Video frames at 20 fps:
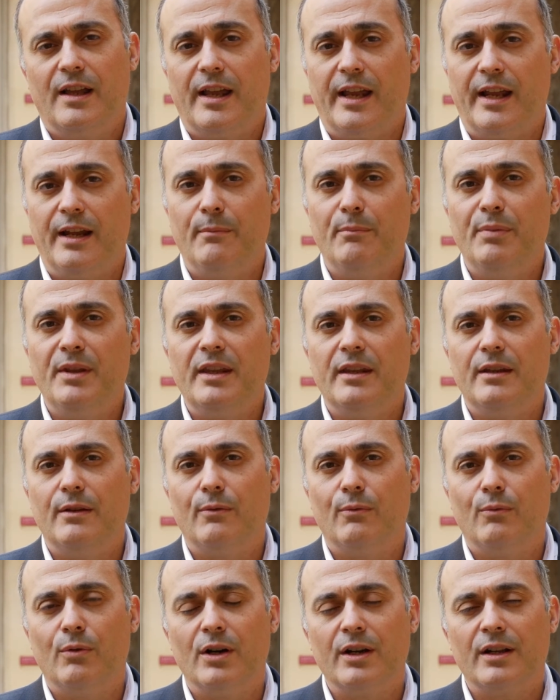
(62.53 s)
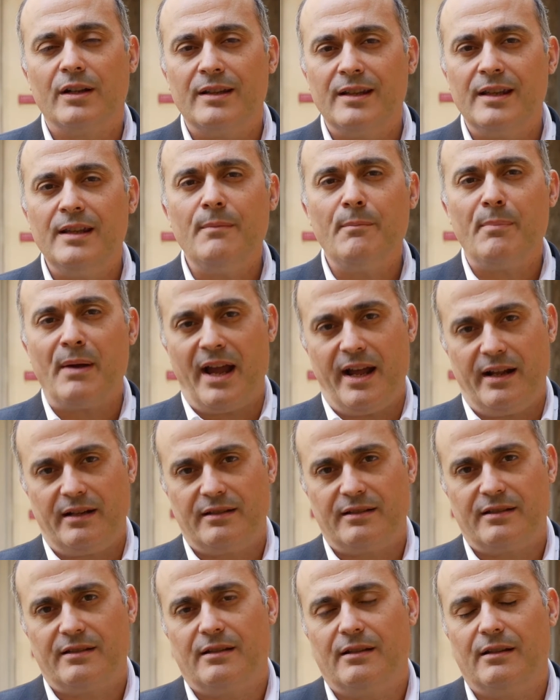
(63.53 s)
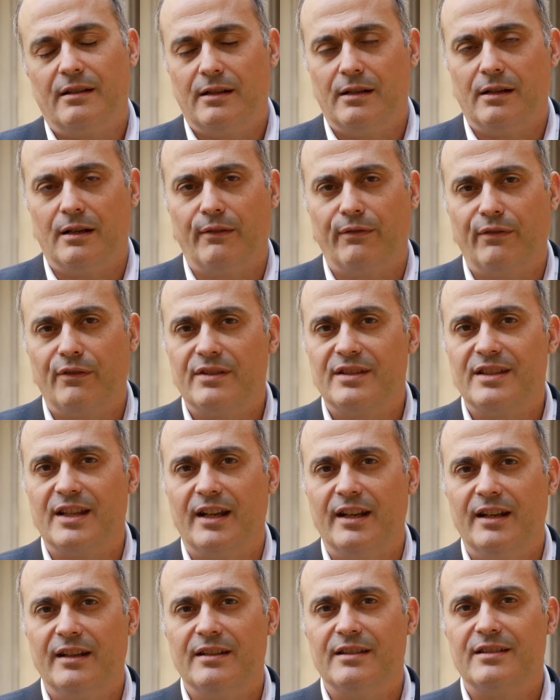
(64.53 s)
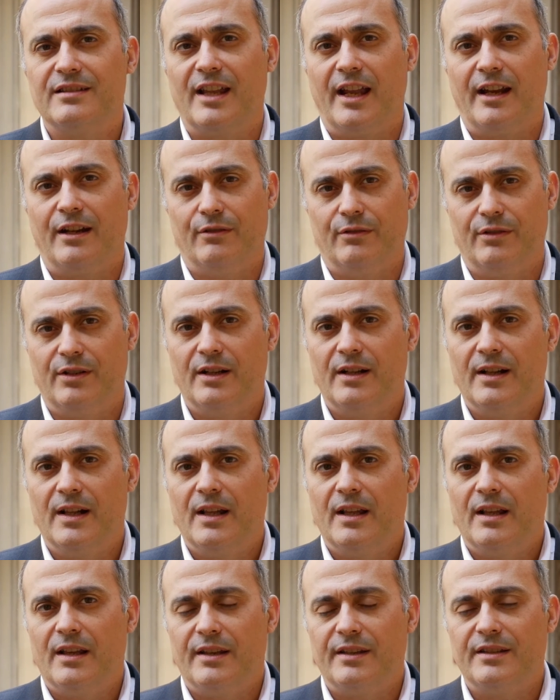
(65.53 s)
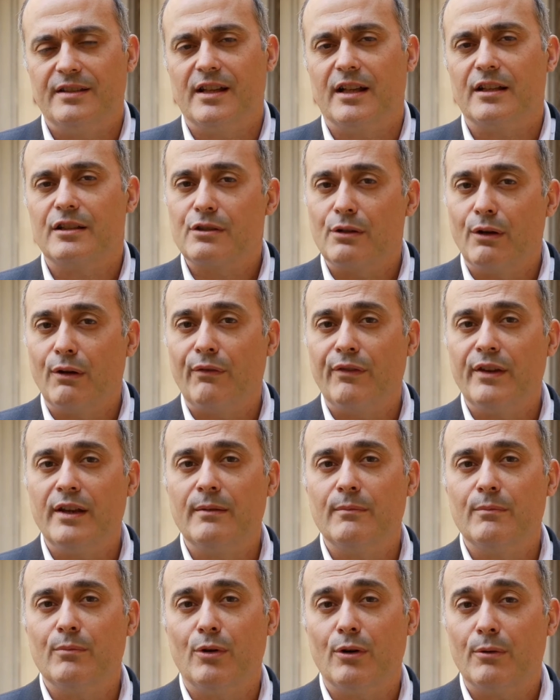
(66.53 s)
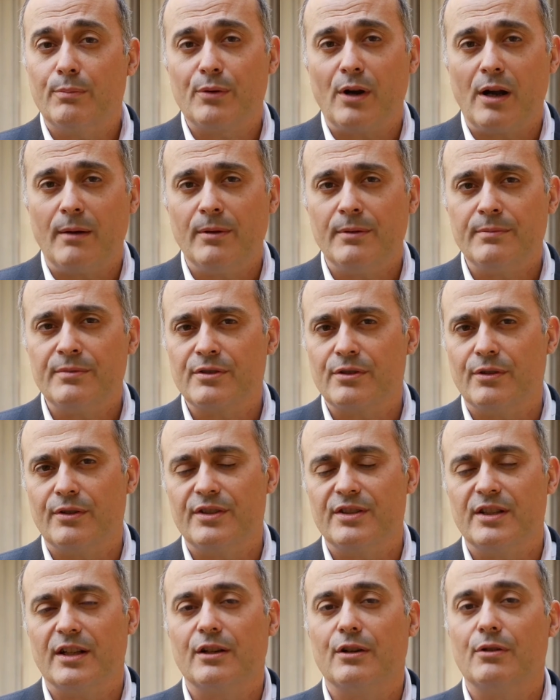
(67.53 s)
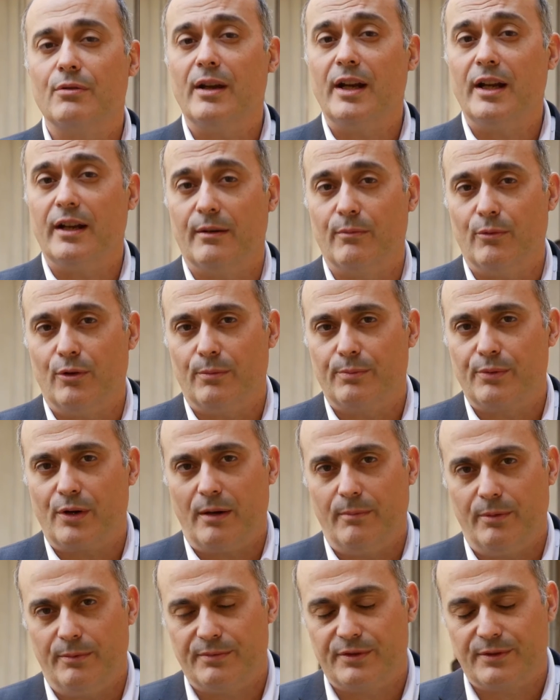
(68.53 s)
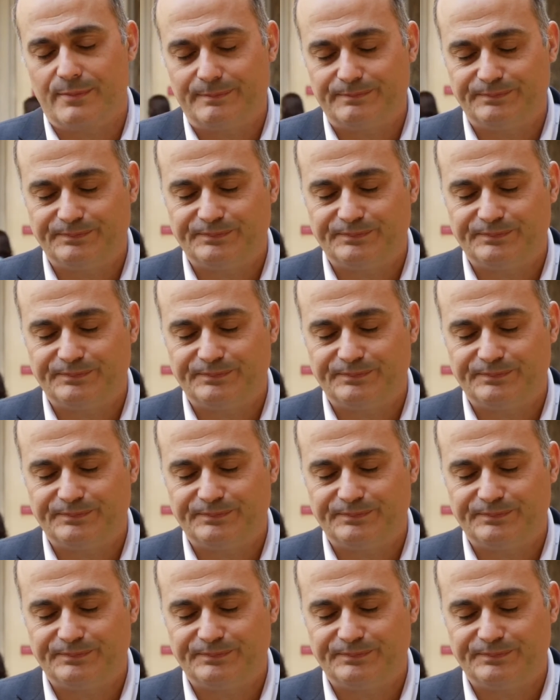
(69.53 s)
And B, what are the impacts of setting this standard? Is that solving more problems or is that creating more problems?